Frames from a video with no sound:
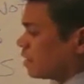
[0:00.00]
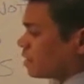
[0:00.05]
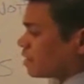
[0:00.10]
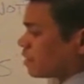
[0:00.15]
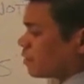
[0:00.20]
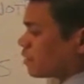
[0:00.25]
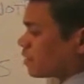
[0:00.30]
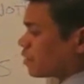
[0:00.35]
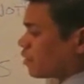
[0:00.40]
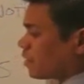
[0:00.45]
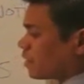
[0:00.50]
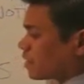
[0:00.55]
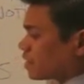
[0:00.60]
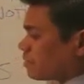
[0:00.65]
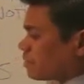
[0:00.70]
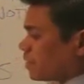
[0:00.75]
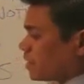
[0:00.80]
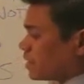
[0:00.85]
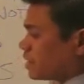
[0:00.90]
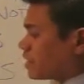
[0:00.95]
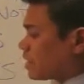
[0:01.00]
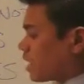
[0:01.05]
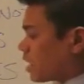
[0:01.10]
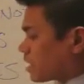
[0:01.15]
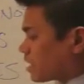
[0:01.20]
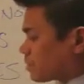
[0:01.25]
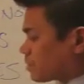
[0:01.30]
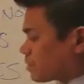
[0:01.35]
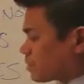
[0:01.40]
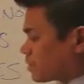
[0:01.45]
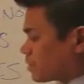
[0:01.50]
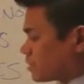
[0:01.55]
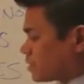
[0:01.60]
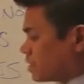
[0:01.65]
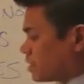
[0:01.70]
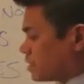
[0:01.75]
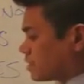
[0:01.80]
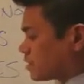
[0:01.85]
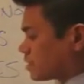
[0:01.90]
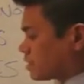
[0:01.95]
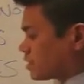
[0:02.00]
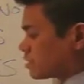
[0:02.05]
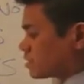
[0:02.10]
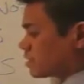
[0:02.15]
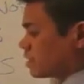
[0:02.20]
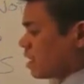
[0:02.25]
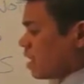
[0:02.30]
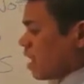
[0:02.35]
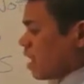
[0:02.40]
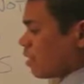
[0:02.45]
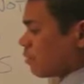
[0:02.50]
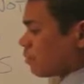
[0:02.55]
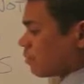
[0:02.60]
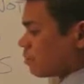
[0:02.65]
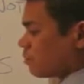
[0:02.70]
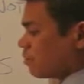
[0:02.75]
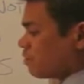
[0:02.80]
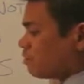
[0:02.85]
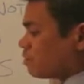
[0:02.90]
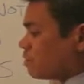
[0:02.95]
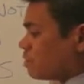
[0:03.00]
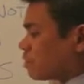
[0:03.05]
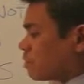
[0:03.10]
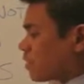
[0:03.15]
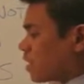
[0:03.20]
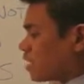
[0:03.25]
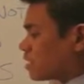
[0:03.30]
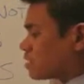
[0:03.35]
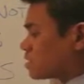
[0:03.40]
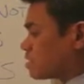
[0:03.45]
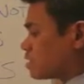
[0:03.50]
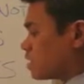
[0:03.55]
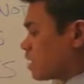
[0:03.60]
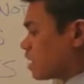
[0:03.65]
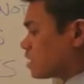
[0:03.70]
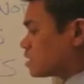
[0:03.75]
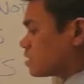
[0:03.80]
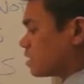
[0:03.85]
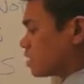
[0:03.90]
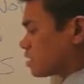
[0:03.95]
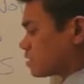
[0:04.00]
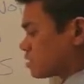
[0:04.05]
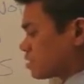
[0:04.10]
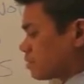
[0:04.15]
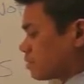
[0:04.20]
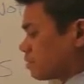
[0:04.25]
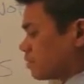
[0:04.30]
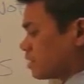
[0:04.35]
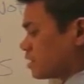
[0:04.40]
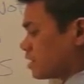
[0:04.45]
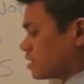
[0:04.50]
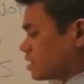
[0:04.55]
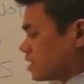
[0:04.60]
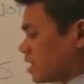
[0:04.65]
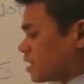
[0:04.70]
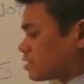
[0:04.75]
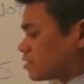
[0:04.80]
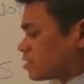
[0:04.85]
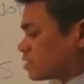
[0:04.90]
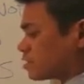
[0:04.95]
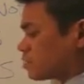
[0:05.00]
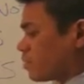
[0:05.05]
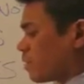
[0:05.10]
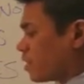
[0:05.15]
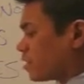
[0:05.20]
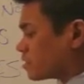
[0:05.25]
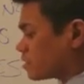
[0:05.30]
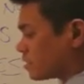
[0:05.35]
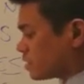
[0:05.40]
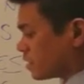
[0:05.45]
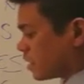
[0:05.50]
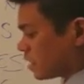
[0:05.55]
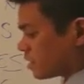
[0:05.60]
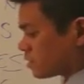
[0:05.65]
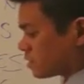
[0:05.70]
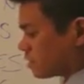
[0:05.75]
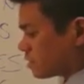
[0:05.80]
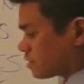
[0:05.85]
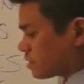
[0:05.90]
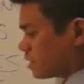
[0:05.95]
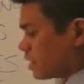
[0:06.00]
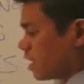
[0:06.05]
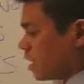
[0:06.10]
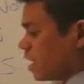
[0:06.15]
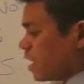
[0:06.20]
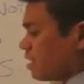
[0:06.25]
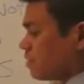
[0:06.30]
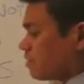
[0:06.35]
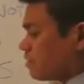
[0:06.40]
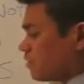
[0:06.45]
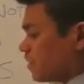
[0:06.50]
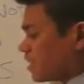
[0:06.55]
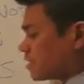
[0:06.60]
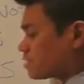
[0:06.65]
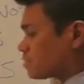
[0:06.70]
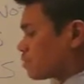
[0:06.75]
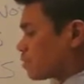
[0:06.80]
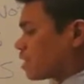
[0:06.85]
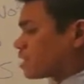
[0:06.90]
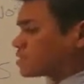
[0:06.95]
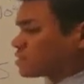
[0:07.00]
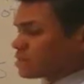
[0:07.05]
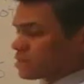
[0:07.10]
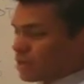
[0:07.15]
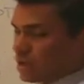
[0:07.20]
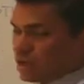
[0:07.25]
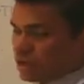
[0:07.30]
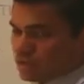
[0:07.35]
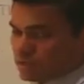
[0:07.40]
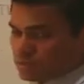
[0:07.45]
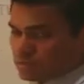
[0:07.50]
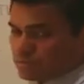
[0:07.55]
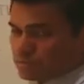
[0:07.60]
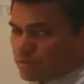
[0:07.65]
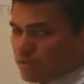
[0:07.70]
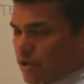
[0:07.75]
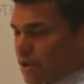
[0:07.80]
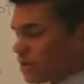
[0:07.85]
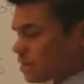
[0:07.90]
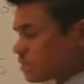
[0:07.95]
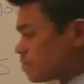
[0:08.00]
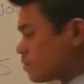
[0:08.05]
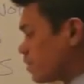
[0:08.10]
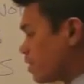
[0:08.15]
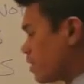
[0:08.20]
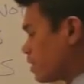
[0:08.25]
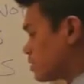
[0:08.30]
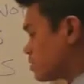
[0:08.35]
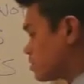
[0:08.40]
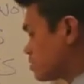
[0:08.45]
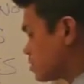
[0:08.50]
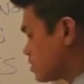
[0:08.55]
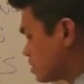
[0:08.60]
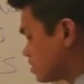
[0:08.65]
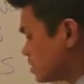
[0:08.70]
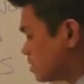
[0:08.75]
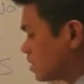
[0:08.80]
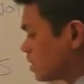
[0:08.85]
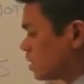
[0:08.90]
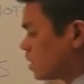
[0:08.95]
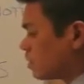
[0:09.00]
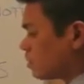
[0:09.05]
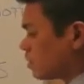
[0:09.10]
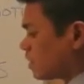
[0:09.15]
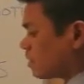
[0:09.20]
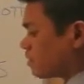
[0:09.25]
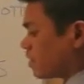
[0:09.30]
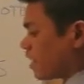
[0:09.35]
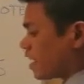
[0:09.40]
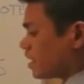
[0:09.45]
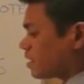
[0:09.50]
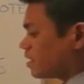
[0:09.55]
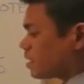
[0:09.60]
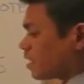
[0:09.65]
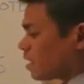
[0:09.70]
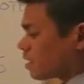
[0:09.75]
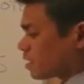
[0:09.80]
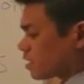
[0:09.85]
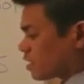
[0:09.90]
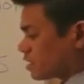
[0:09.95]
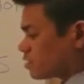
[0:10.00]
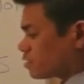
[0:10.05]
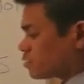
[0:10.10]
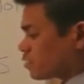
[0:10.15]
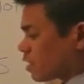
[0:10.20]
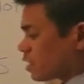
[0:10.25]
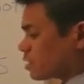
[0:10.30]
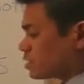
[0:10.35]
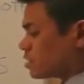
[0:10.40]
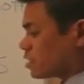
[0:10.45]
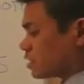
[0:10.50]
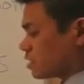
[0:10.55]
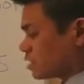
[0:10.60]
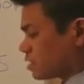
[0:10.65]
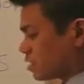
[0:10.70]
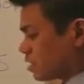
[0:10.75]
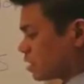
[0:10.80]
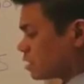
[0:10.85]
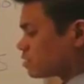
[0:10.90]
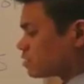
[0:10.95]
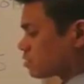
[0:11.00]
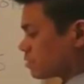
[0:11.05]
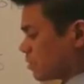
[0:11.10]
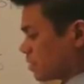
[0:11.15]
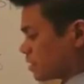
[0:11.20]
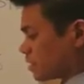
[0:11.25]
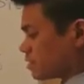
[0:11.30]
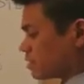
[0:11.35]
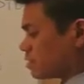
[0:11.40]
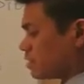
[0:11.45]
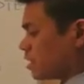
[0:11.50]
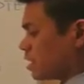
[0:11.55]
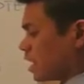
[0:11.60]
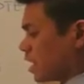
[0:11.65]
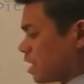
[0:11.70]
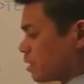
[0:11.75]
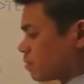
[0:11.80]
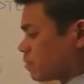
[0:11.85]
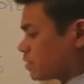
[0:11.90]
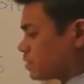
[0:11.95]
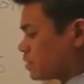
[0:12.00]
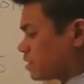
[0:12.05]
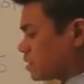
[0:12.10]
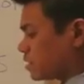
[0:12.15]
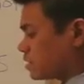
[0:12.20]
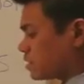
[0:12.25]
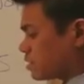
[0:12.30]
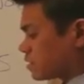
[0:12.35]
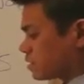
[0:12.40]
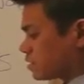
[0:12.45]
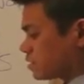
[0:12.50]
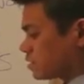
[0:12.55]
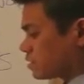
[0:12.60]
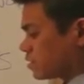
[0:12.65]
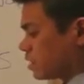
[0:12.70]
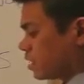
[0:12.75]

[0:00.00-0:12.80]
Then we go on to pedodontic procedures, removable prosthodontics, complete dentures, partial dentures, fixed prosthodontics, crown and bridge. We have endodontic instruction, instruments, and procedures.